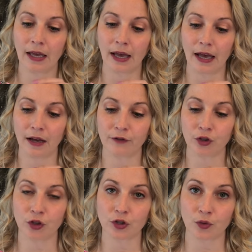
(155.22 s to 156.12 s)
of
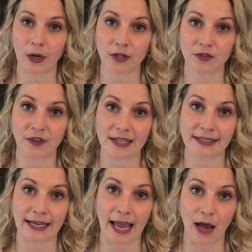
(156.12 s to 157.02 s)
your squares
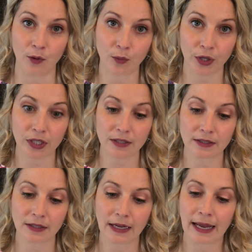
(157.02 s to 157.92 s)
facing
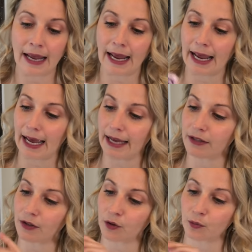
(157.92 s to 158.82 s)
outwards
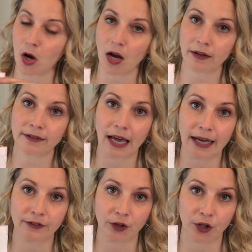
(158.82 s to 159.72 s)
and the wrong
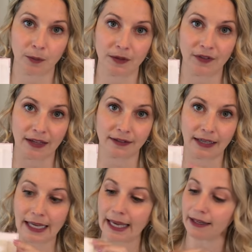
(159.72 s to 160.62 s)
sides are going to be
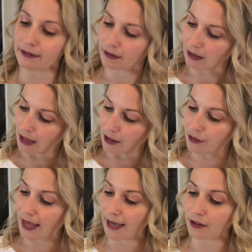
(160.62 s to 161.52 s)
facing in.
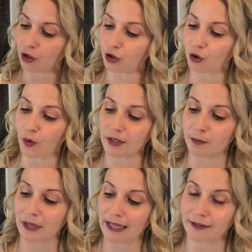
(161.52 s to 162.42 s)
Then you're going to
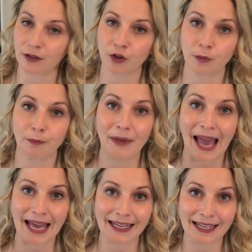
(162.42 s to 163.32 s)
place your
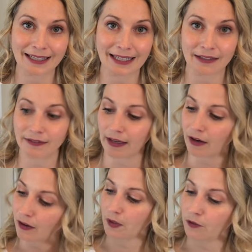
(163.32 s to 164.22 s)
batting in
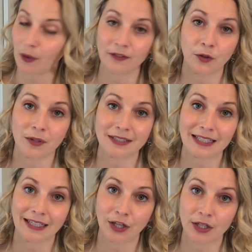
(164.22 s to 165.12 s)
there. So as you can
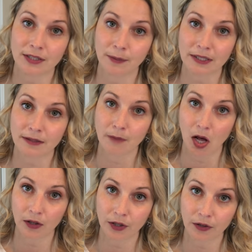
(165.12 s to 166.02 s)
see here, it's a bit
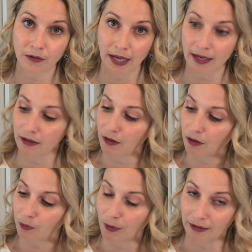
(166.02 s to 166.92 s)
smaller
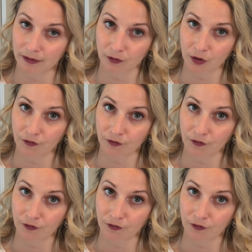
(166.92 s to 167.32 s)
than the rest of your